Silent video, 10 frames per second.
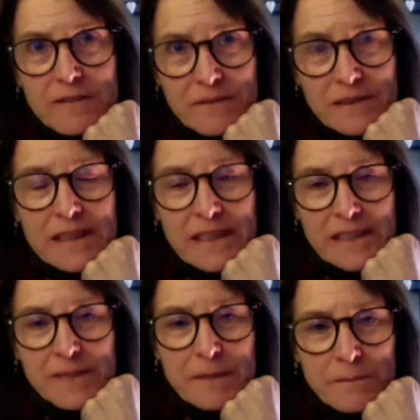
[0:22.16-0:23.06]
really
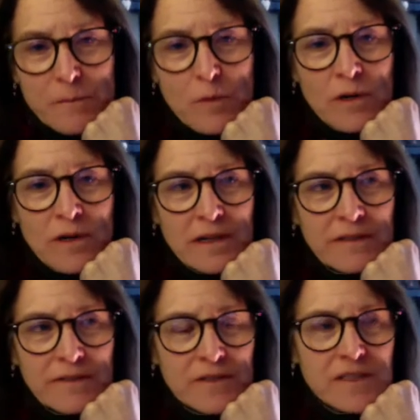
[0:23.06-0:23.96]
has been more
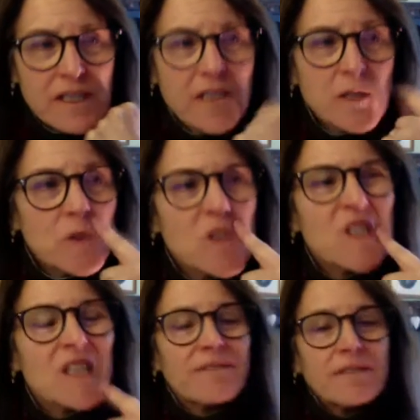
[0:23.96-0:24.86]
of those days where
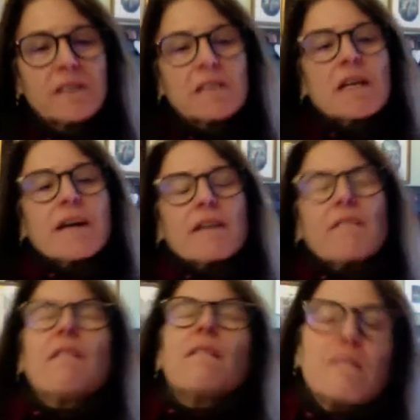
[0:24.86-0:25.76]
they're feeling like,
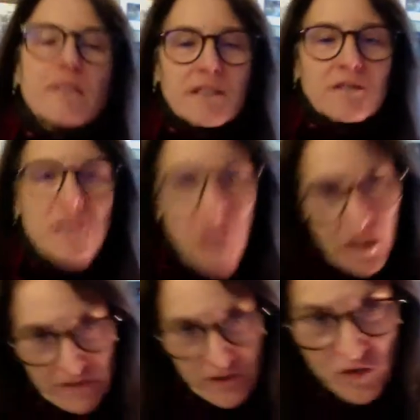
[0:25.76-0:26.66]
oh,
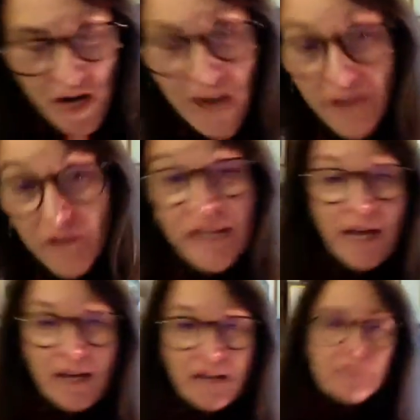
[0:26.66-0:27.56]
not
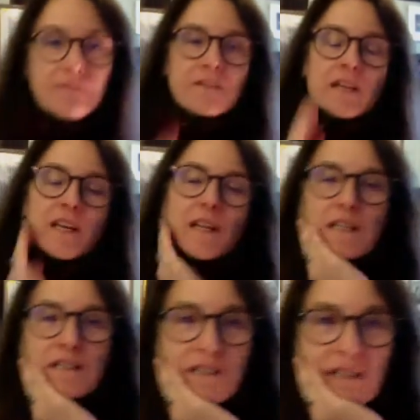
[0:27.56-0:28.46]
creative,
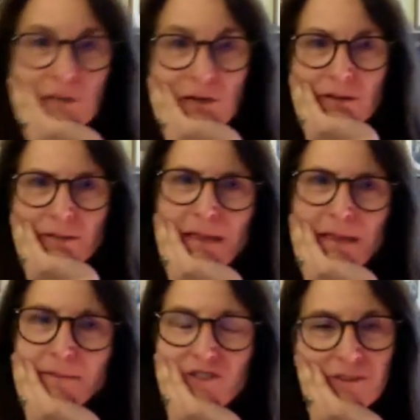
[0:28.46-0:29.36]

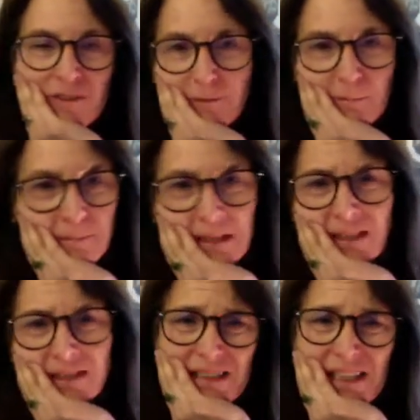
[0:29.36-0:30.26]
maybe just from
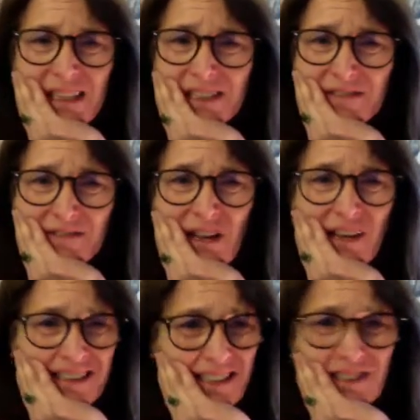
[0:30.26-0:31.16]
being kind of
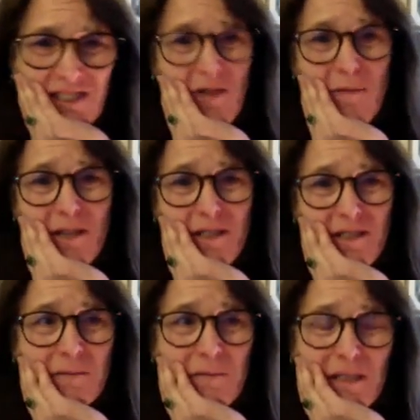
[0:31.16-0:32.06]
locked in so much.
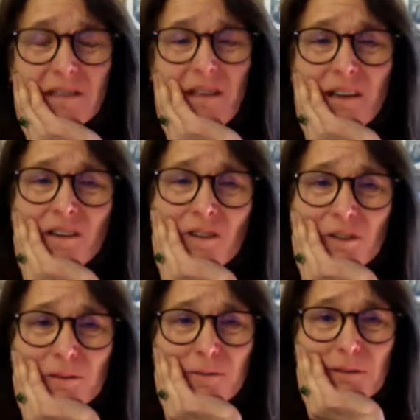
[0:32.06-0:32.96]
It's been a lot
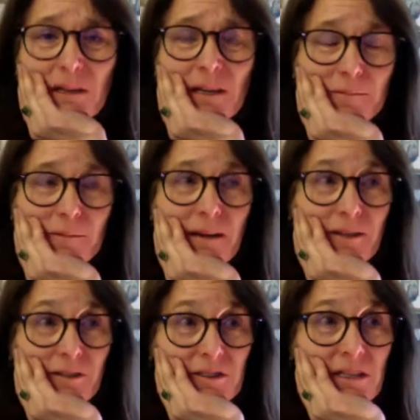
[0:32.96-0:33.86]
harder for a lot of
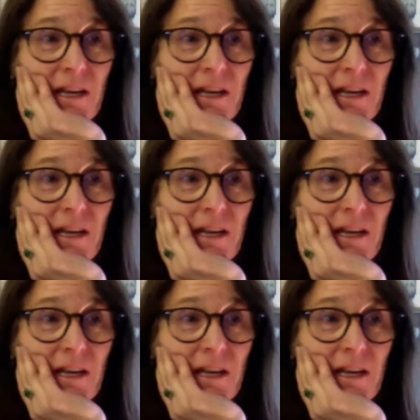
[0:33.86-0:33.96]
writers.